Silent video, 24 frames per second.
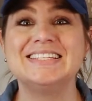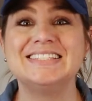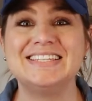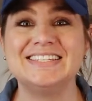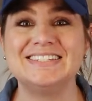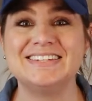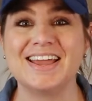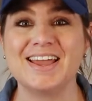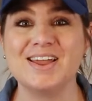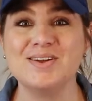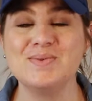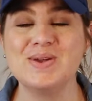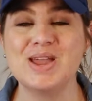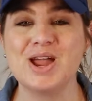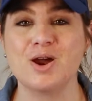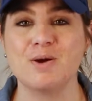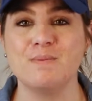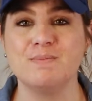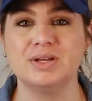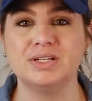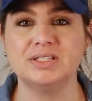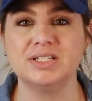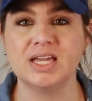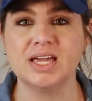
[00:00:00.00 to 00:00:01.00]
Today we
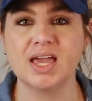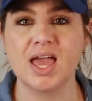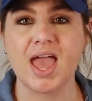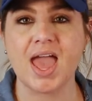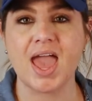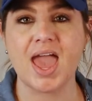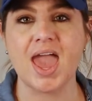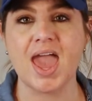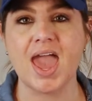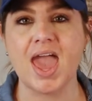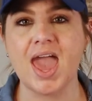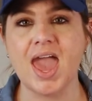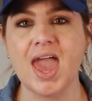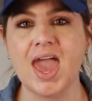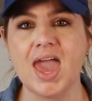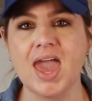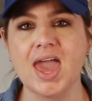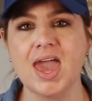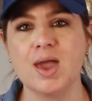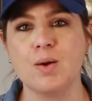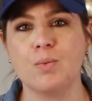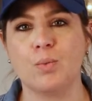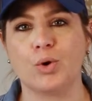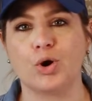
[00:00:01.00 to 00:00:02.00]
are building
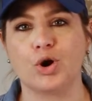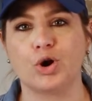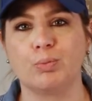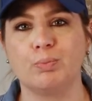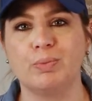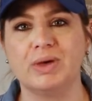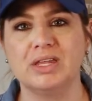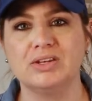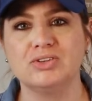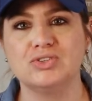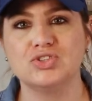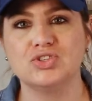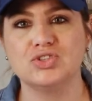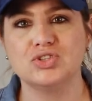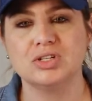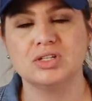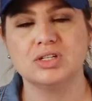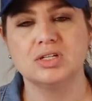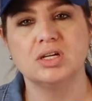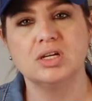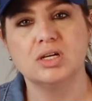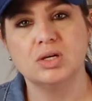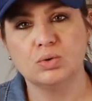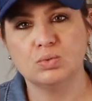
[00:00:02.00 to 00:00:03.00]
a workbench.
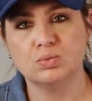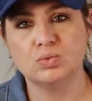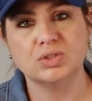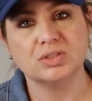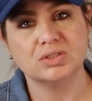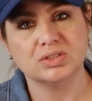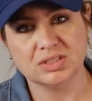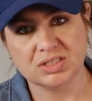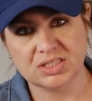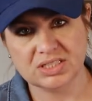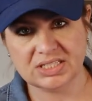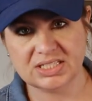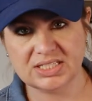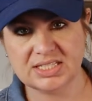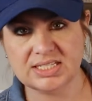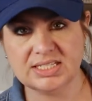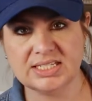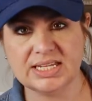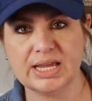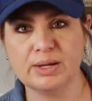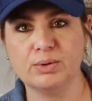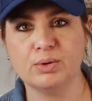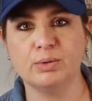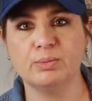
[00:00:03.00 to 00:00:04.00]
Well,
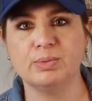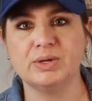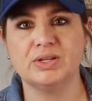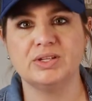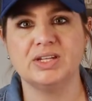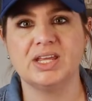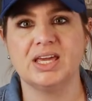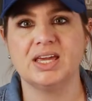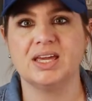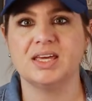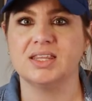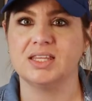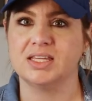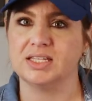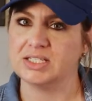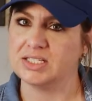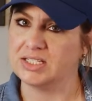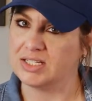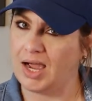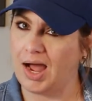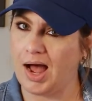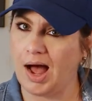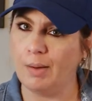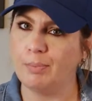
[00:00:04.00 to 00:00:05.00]
today we're building the
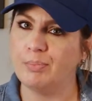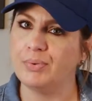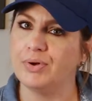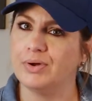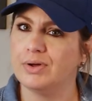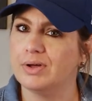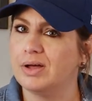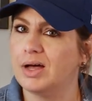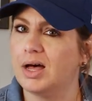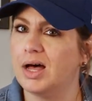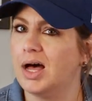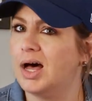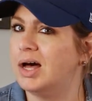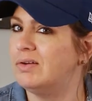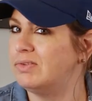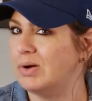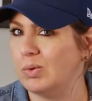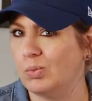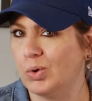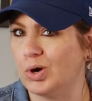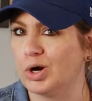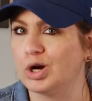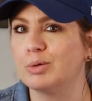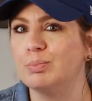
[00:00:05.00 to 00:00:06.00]
top of
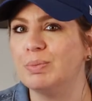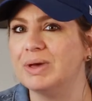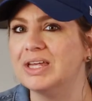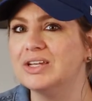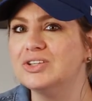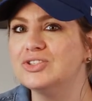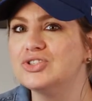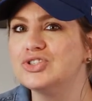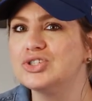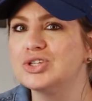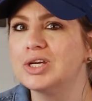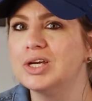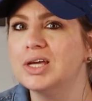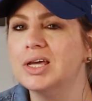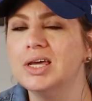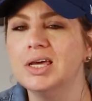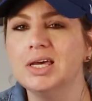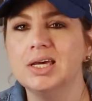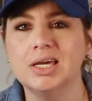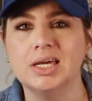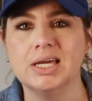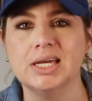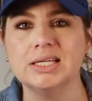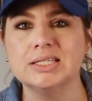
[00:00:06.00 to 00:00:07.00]
a workbench.
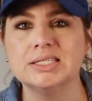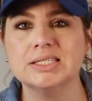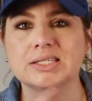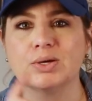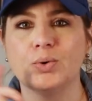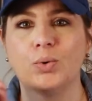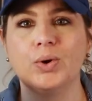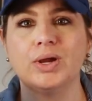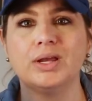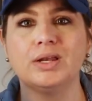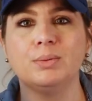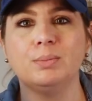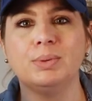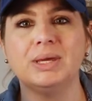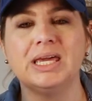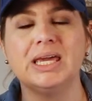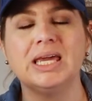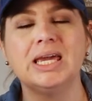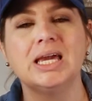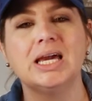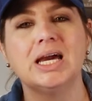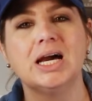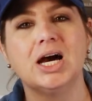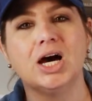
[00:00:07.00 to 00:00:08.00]
It's going to
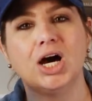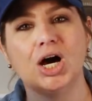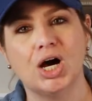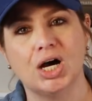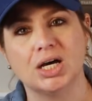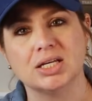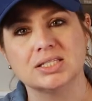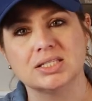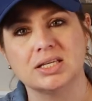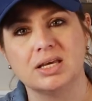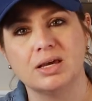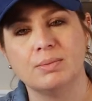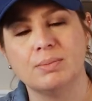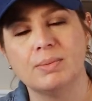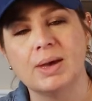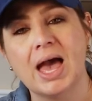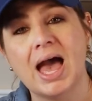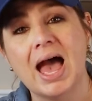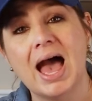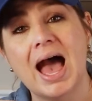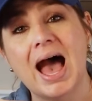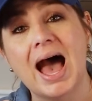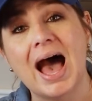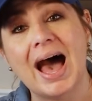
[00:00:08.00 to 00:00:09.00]
be awesome.
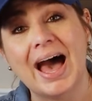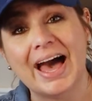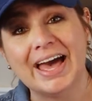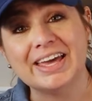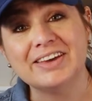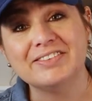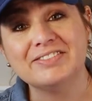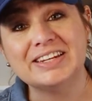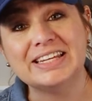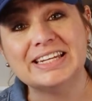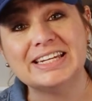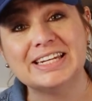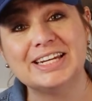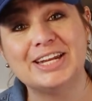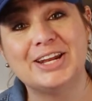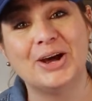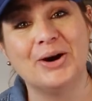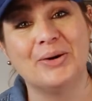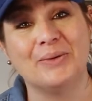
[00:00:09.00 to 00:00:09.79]
I have needed